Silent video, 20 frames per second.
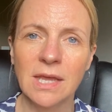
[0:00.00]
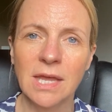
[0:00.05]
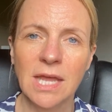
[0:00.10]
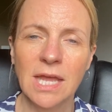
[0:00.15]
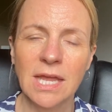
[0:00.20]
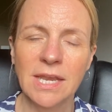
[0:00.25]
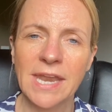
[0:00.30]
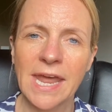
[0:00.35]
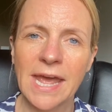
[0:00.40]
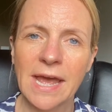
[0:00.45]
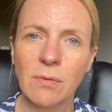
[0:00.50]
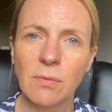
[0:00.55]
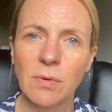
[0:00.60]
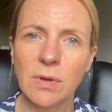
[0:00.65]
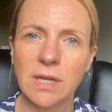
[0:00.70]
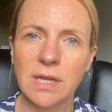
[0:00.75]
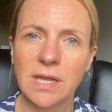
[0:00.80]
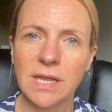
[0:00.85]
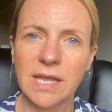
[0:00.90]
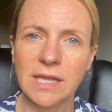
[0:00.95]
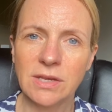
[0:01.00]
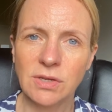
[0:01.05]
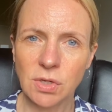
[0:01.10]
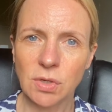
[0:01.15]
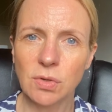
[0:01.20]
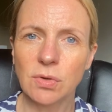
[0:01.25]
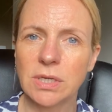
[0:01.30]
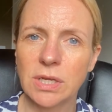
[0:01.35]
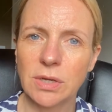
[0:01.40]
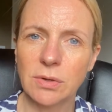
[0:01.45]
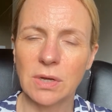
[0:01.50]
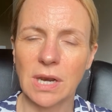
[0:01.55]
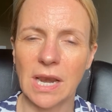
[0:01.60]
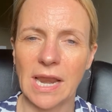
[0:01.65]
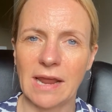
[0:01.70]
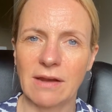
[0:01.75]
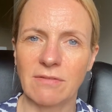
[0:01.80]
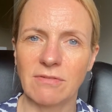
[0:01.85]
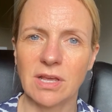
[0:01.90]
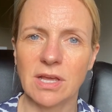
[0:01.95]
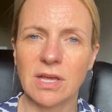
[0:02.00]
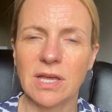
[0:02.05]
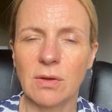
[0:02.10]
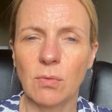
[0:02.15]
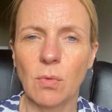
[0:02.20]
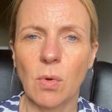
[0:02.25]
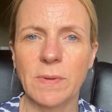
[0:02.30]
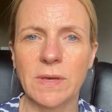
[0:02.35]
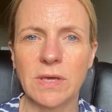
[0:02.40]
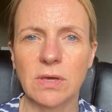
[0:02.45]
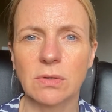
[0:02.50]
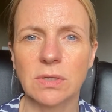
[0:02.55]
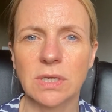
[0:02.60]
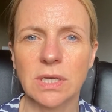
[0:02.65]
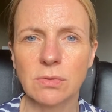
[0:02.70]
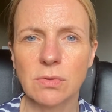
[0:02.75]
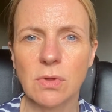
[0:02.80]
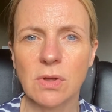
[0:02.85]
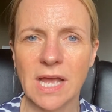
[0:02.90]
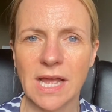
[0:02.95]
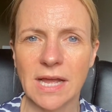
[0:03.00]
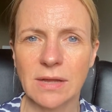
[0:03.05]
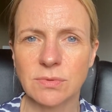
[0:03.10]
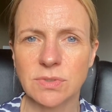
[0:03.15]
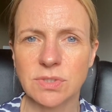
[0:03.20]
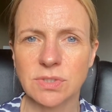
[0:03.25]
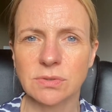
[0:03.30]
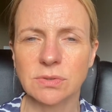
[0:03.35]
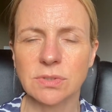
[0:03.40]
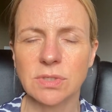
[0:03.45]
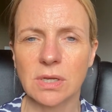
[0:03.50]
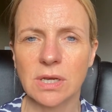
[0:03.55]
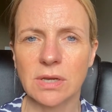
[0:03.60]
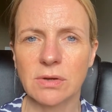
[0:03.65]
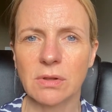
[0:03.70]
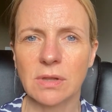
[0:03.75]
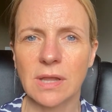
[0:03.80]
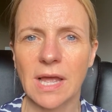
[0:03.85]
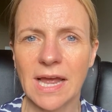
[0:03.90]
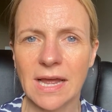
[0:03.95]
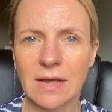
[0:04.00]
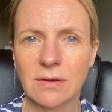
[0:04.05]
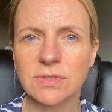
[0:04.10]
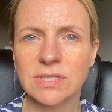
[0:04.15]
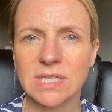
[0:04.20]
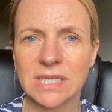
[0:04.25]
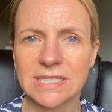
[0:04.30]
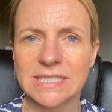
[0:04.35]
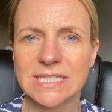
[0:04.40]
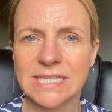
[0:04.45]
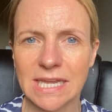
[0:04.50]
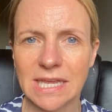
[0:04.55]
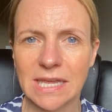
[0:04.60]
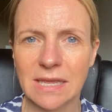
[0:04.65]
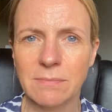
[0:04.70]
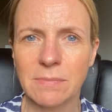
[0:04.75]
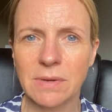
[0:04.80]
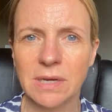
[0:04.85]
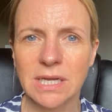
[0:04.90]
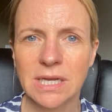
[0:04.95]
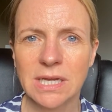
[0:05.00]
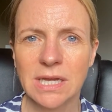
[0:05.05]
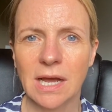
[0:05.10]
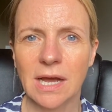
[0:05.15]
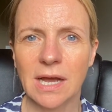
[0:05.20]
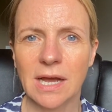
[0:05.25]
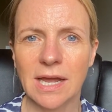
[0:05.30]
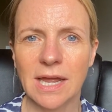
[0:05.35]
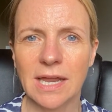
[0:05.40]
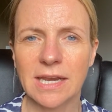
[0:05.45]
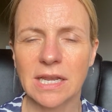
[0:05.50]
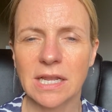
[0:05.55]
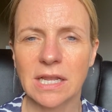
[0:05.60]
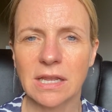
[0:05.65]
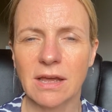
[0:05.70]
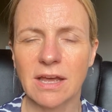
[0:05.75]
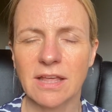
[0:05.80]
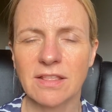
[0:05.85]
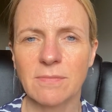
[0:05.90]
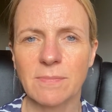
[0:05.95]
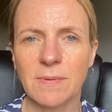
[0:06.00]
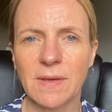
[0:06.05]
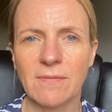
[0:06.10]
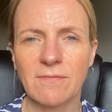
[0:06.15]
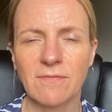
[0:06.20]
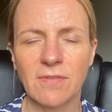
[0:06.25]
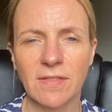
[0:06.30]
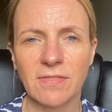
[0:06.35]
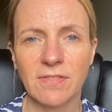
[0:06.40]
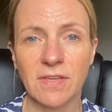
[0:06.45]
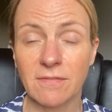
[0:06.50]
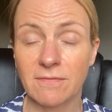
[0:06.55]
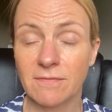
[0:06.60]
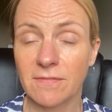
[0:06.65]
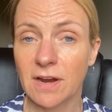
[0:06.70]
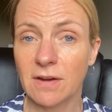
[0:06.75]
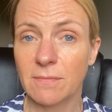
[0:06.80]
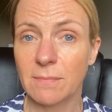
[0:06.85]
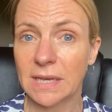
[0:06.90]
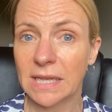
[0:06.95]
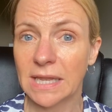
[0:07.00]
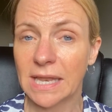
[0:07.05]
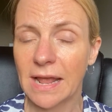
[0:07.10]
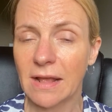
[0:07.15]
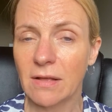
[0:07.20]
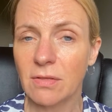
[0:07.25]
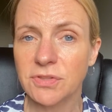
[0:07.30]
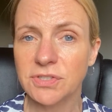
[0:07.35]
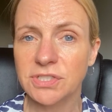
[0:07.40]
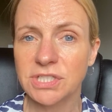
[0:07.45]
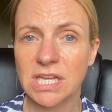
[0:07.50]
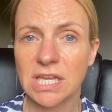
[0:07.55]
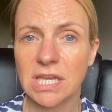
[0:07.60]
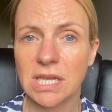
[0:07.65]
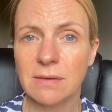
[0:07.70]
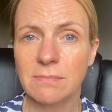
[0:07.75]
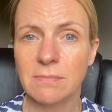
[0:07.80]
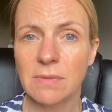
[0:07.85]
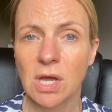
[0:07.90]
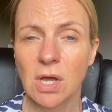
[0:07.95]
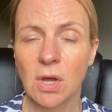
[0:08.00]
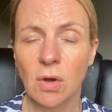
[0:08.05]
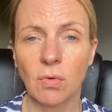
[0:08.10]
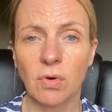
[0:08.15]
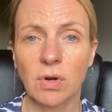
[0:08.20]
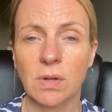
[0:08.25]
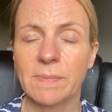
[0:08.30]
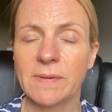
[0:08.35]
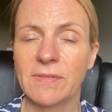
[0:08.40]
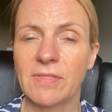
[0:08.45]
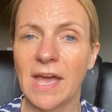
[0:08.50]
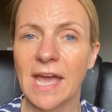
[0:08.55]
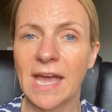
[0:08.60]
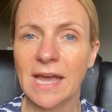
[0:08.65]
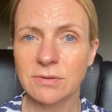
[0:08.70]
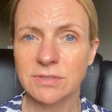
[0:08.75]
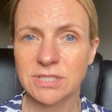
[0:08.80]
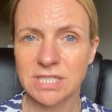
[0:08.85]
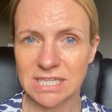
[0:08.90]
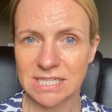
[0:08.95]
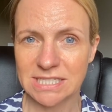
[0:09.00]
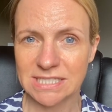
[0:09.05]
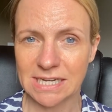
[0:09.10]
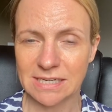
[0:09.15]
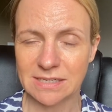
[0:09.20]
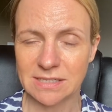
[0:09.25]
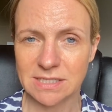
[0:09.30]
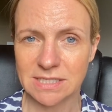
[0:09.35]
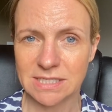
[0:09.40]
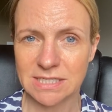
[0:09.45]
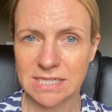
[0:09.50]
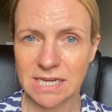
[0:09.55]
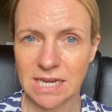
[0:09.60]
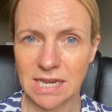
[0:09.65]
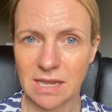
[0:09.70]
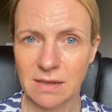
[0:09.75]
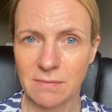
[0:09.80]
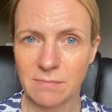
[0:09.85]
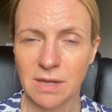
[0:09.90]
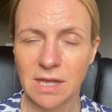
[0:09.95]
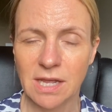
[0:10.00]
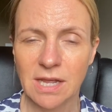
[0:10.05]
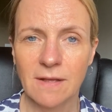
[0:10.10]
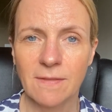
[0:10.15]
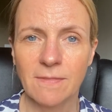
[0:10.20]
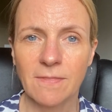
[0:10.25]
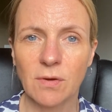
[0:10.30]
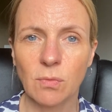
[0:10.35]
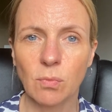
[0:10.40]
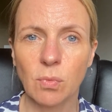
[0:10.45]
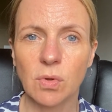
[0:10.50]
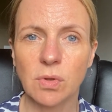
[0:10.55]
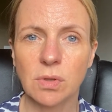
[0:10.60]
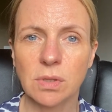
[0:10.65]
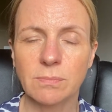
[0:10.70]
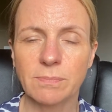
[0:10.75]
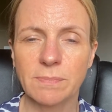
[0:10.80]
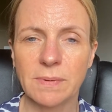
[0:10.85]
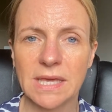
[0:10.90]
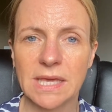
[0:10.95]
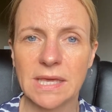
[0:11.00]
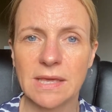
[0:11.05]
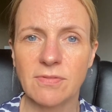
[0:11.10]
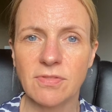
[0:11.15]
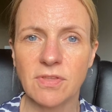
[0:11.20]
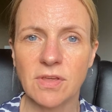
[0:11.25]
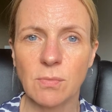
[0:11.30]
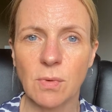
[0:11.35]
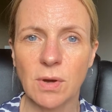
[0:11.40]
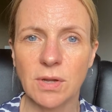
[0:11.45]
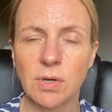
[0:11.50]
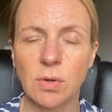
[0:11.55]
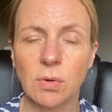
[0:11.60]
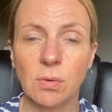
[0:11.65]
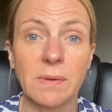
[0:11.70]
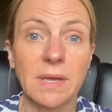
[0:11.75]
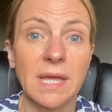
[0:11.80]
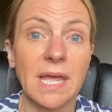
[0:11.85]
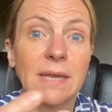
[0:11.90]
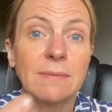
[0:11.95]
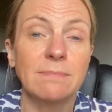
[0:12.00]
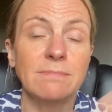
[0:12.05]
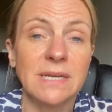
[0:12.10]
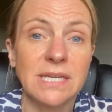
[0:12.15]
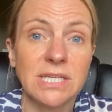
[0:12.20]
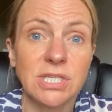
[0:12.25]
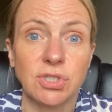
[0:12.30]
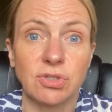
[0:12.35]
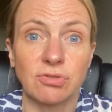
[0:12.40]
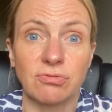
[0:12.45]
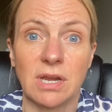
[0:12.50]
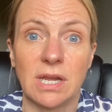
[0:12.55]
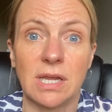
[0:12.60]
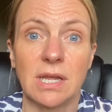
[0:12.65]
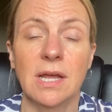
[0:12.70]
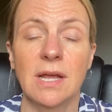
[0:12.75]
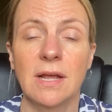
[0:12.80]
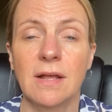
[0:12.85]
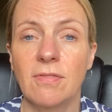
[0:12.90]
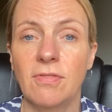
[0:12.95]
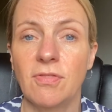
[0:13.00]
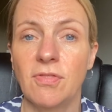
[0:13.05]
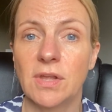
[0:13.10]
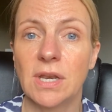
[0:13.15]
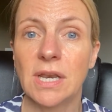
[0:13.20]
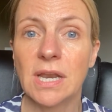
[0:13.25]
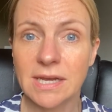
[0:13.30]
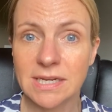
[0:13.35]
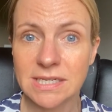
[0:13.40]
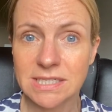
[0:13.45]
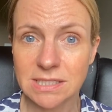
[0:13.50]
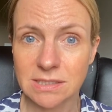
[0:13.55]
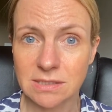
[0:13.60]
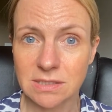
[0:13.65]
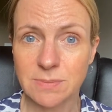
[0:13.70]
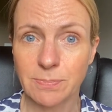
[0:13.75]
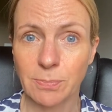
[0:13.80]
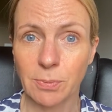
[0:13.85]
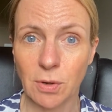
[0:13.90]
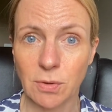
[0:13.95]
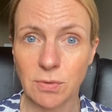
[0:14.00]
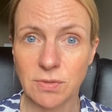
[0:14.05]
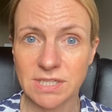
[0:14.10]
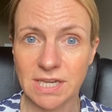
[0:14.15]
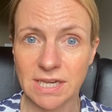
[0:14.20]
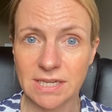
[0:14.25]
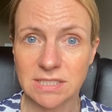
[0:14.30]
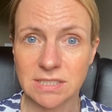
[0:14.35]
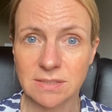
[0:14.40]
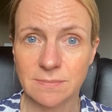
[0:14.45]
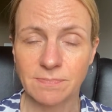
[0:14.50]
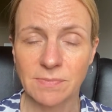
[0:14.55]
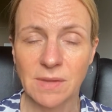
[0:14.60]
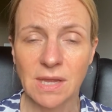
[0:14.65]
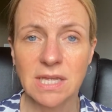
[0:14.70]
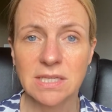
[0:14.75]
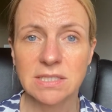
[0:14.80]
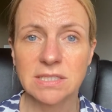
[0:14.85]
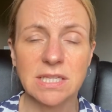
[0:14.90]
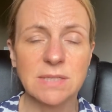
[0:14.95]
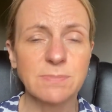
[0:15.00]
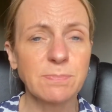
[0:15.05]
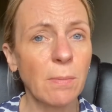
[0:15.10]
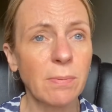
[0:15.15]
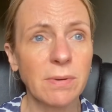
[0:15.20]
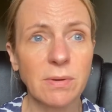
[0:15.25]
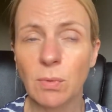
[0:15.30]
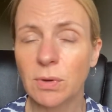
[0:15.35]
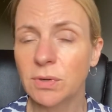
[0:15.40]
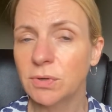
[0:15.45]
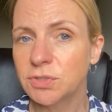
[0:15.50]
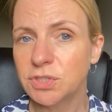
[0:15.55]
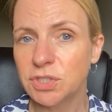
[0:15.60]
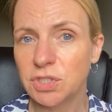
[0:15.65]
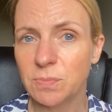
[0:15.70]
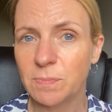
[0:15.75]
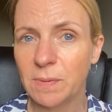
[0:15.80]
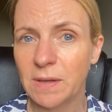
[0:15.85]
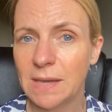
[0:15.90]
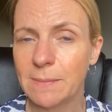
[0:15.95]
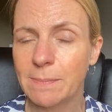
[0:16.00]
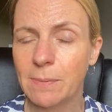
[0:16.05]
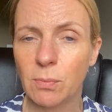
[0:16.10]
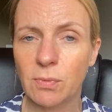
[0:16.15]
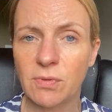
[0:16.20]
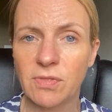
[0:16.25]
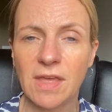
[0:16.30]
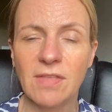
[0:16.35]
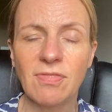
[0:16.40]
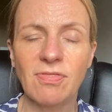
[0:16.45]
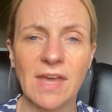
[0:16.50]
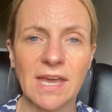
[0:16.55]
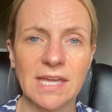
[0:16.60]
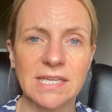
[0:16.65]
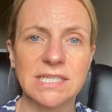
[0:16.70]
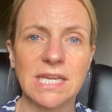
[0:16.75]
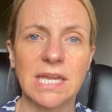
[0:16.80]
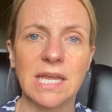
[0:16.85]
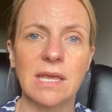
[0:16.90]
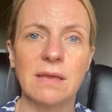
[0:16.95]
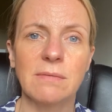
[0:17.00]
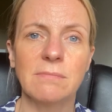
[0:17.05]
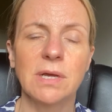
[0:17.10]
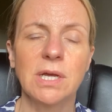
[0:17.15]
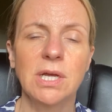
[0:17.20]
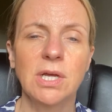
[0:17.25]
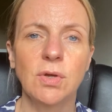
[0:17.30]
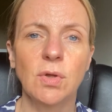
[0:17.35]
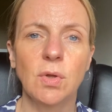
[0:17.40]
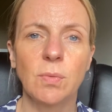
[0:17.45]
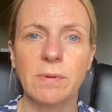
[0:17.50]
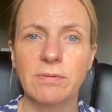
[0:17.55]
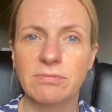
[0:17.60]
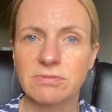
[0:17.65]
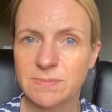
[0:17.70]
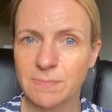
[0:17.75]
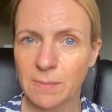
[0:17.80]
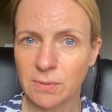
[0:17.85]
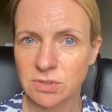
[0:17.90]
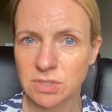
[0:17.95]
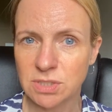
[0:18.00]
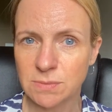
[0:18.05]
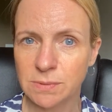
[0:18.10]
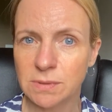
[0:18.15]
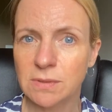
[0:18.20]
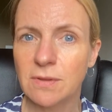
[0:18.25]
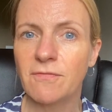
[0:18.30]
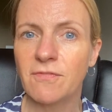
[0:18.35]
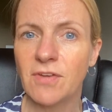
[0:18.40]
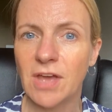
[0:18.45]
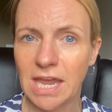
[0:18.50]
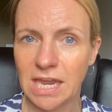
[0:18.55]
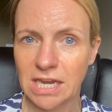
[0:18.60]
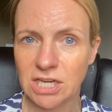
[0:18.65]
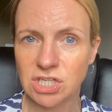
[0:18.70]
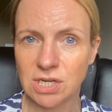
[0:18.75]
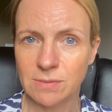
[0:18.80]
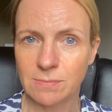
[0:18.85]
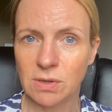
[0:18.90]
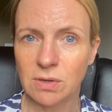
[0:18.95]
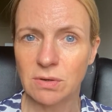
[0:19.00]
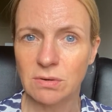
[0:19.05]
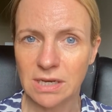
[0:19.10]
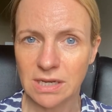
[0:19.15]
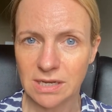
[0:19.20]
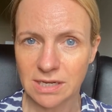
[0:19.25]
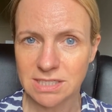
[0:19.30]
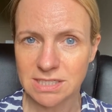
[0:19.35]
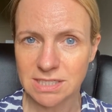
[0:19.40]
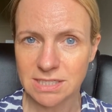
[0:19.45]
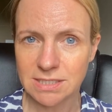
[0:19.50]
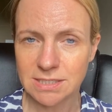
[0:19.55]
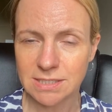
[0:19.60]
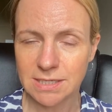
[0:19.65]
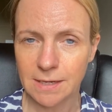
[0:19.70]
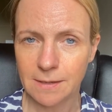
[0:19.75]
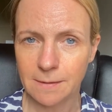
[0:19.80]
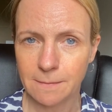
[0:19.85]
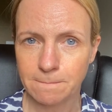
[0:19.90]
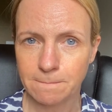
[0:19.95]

Now, in your local area, it will be your local council, your local housing team, and it'll either be the environmental health team or it'll be the housing standards team that will be the one who will be administering the licence process. So there's probably 1 or 2 people within that team who'll be responsible for HMO licensing.